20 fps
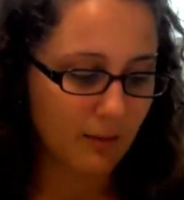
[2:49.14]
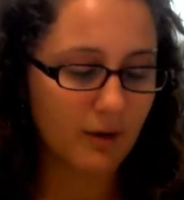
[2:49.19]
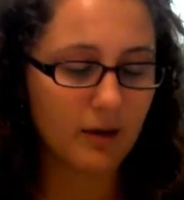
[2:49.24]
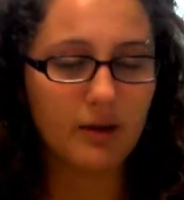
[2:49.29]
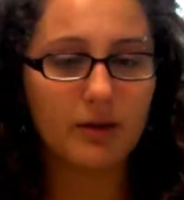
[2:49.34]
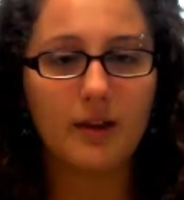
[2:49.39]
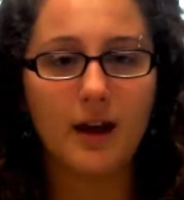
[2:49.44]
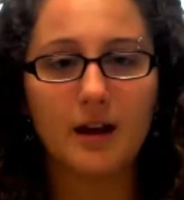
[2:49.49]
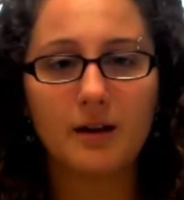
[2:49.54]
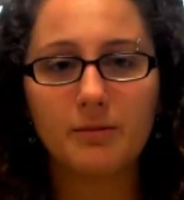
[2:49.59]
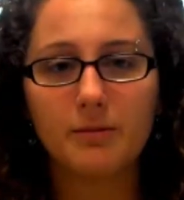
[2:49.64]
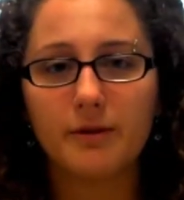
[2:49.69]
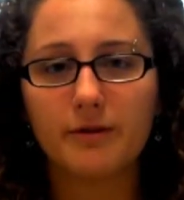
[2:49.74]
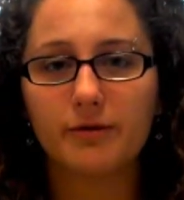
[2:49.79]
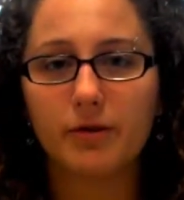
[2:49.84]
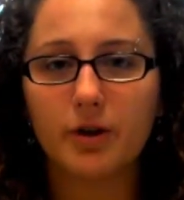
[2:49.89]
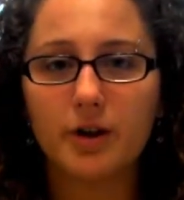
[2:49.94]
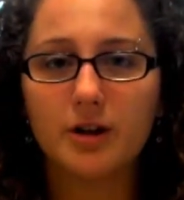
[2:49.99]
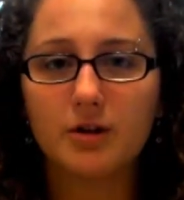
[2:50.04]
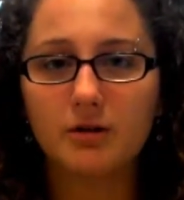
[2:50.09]
Then
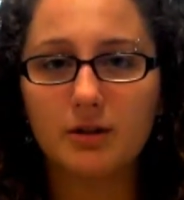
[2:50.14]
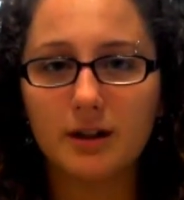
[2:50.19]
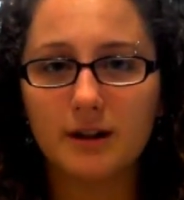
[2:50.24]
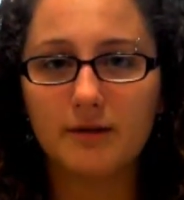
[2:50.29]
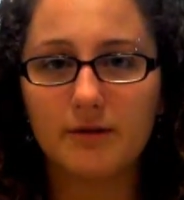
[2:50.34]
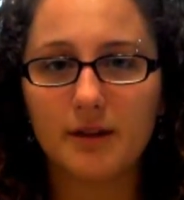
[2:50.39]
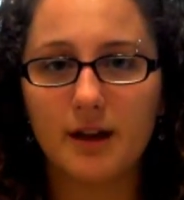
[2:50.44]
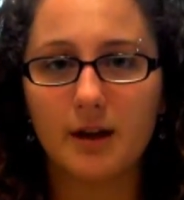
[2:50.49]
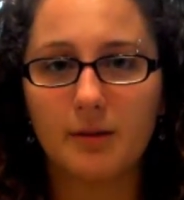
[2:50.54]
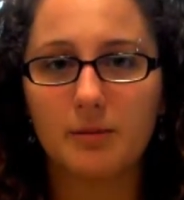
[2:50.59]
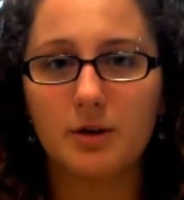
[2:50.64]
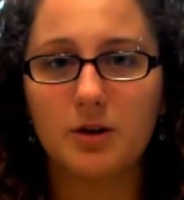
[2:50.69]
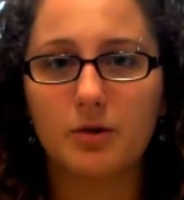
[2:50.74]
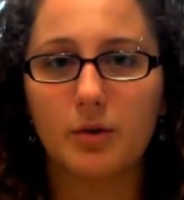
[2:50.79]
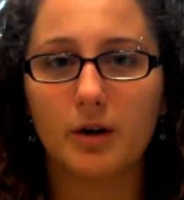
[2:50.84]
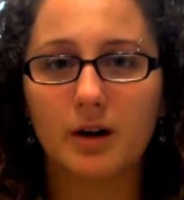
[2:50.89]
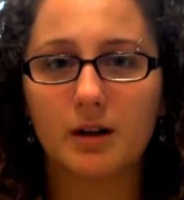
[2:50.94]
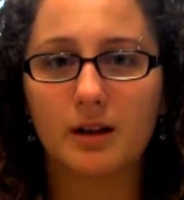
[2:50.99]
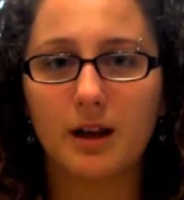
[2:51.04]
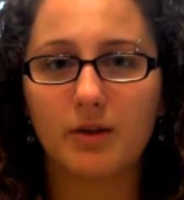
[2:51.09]
before you leave them, you
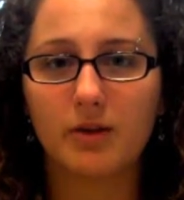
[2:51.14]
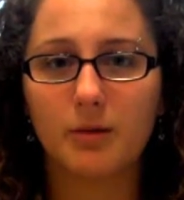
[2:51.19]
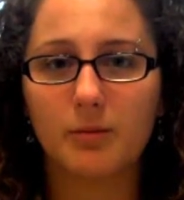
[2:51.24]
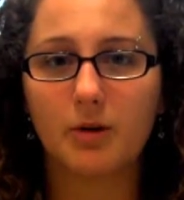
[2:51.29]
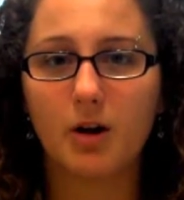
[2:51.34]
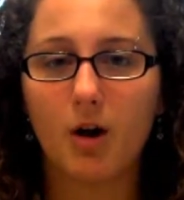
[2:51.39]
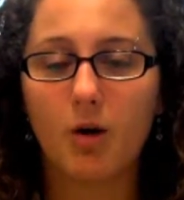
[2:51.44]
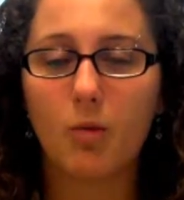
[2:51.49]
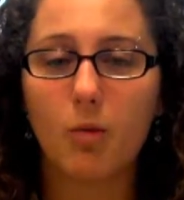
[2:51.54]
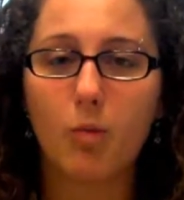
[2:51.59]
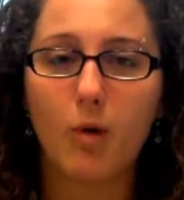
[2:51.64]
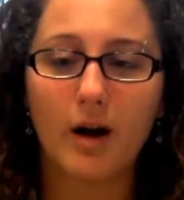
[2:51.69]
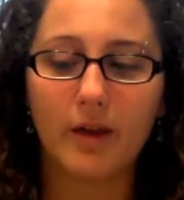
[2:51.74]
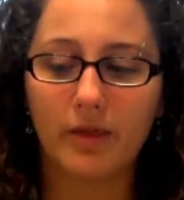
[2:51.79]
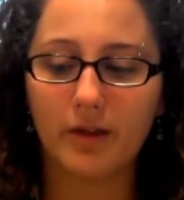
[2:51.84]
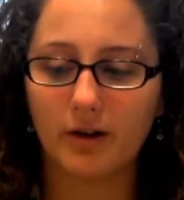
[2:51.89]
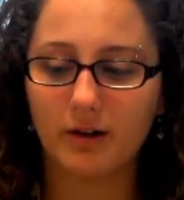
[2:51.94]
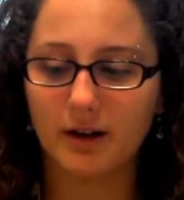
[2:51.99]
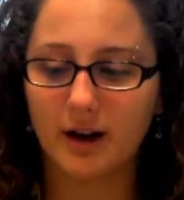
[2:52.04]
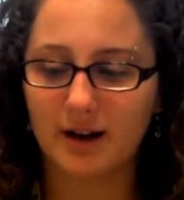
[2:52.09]
want to let them know what
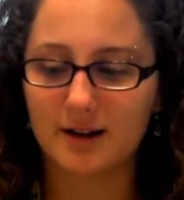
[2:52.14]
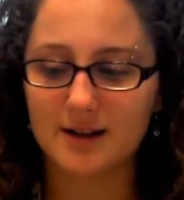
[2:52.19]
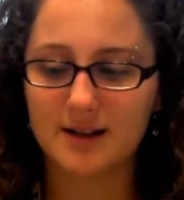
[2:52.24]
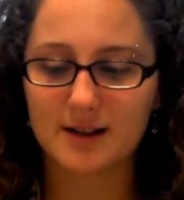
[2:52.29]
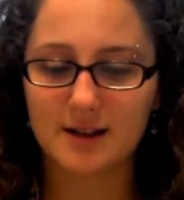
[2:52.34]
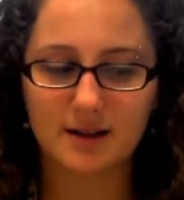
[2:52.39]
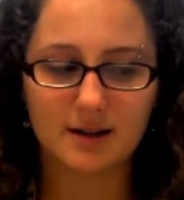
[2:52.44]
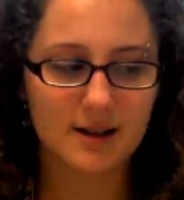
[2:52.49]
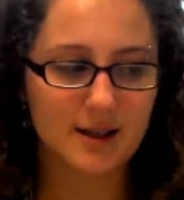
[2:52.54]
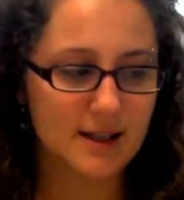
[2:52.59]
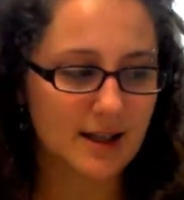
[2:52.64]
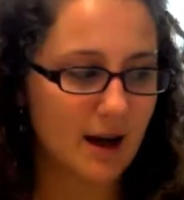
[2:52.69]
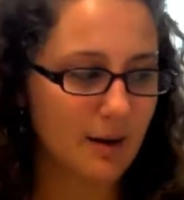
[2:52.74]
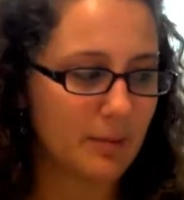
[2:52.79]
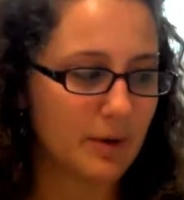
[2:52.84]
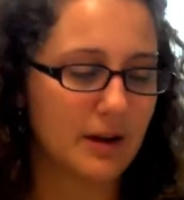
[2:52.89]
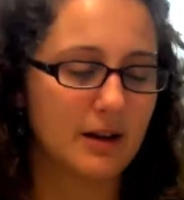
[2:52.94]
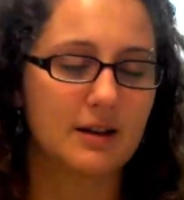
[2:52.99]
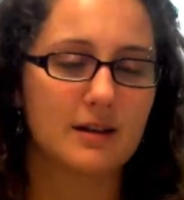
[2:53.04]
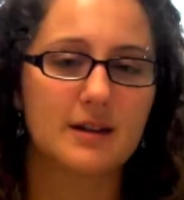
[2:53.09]
their next step
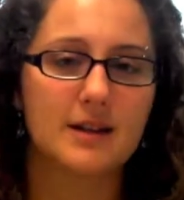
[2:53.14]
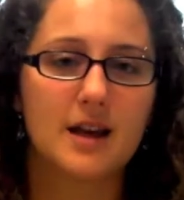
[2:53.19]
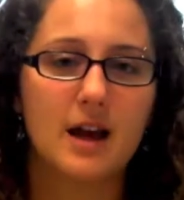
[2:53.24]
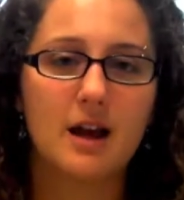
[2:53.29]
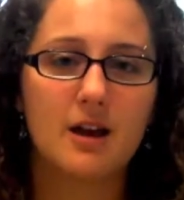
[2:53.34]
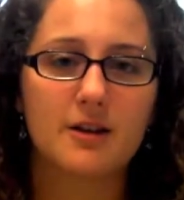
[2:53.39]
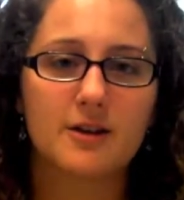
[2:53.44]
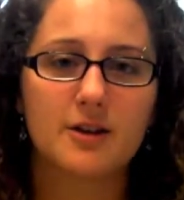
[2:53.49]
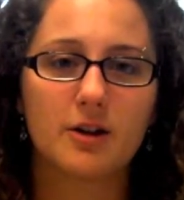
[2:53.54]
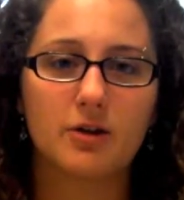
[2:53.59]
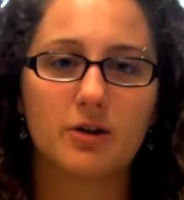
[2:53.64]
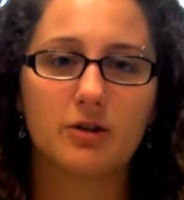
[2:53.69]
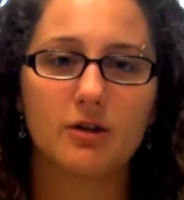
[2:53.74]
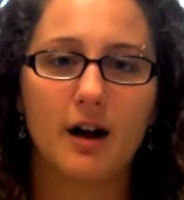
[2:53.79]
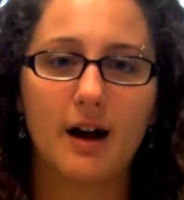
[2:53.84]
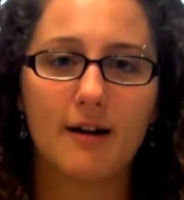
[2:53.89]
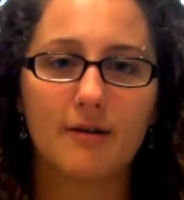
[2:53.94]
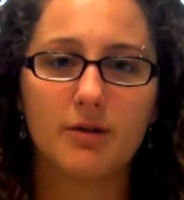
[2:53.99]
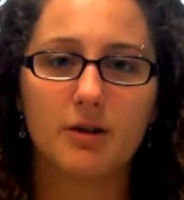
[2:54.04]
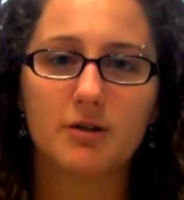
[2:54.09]
is. So you'll
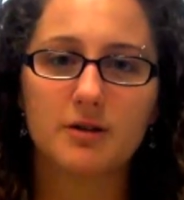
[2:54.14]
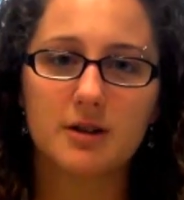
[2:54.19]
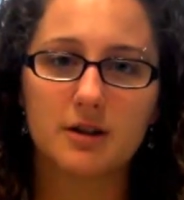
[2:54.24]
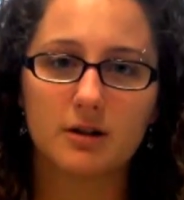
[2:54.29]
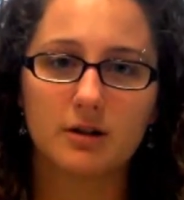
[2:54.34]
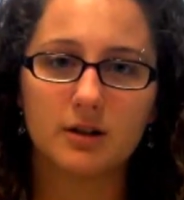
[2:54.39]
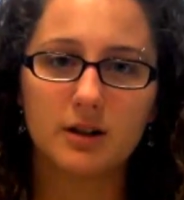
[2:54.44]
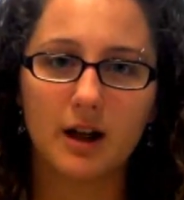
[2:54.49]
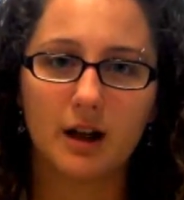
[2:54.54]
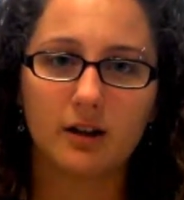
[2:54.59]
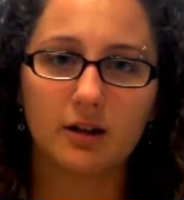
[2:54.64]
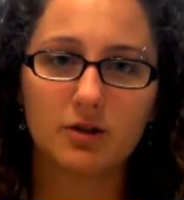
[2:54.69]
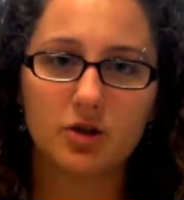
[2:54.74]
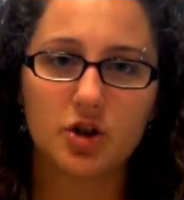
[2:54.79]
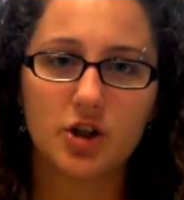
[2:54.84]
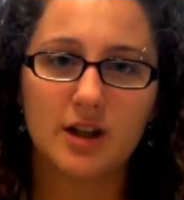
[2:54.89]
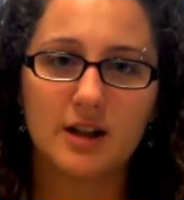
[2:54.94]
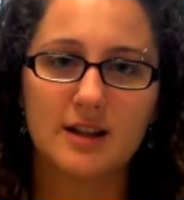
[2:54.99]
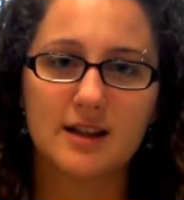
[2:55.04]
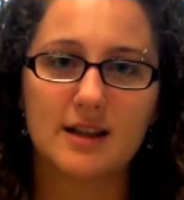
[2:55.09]
have those little yellow
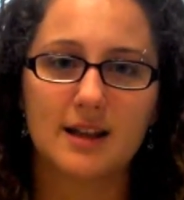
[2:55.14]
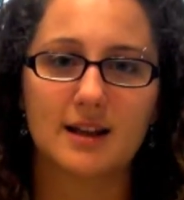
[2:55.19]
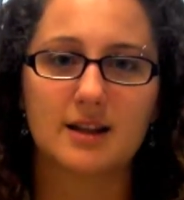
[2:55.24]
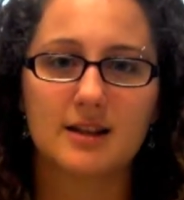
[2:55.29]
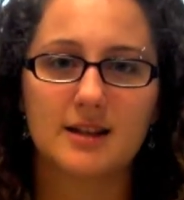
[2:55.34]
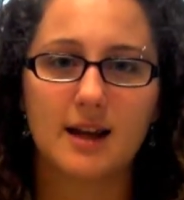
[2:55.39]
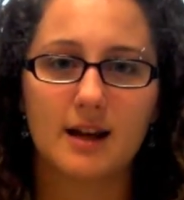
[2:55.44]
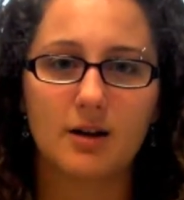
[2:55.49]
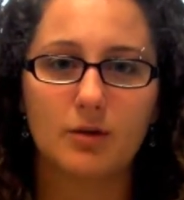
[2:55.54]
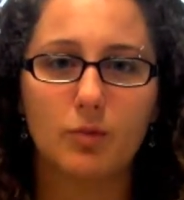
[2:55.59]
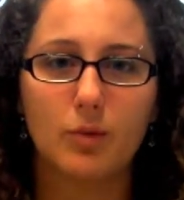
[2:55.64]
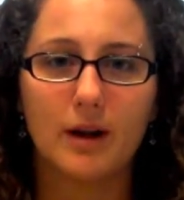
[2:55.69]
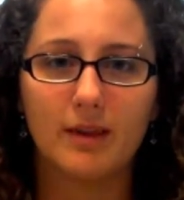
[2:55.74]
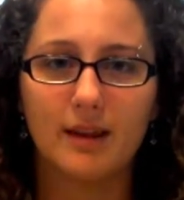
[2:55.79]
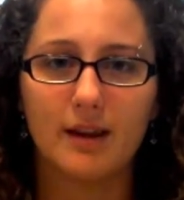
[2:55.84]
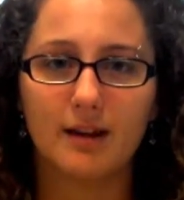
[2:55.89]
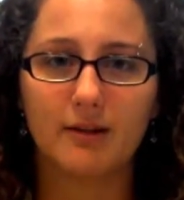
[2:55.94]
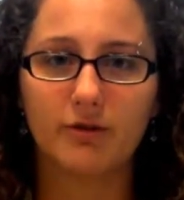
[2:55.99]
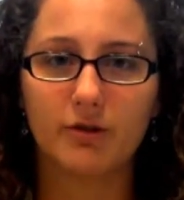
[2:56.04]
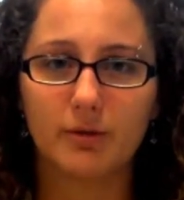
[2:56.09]
sheets that say when
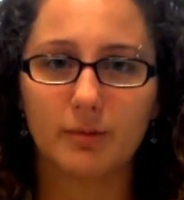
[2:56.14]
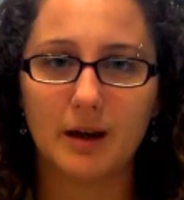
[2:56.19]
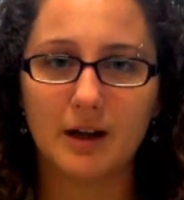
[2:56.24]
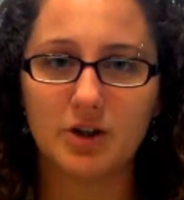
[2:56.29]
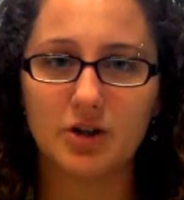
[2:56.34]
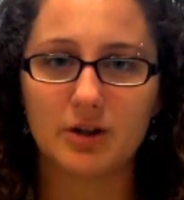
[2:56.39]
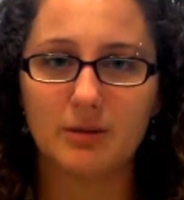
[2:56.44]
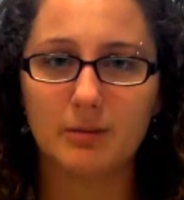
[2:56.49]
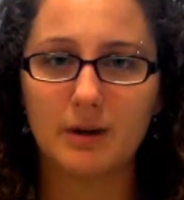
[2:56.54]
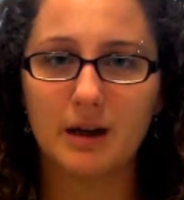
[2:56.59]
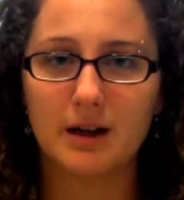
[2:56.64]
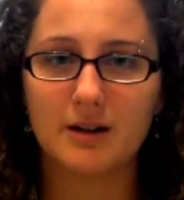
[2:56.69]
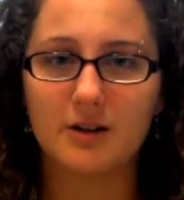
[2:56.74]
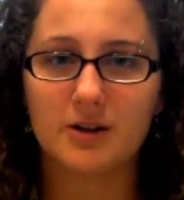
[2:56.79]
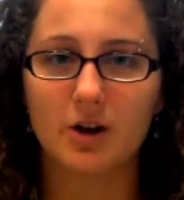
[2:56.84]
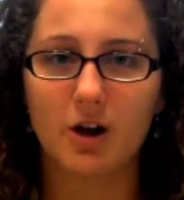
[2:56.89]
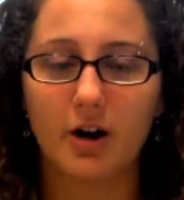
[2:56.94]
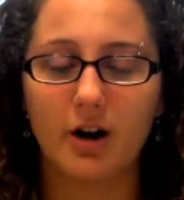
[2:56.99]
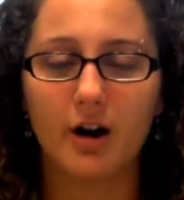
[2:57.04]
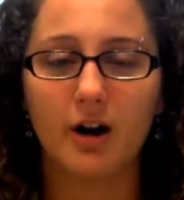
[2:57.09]
the information meetings
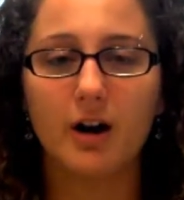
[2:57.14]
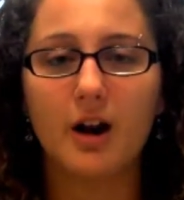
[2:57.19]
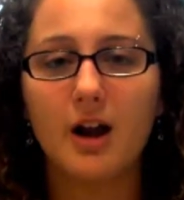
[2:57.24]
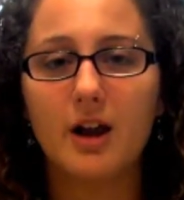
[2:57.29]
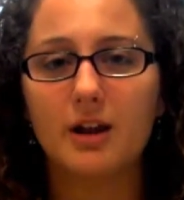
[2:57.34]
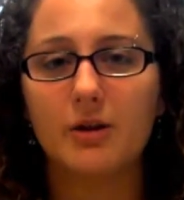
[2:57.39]
are.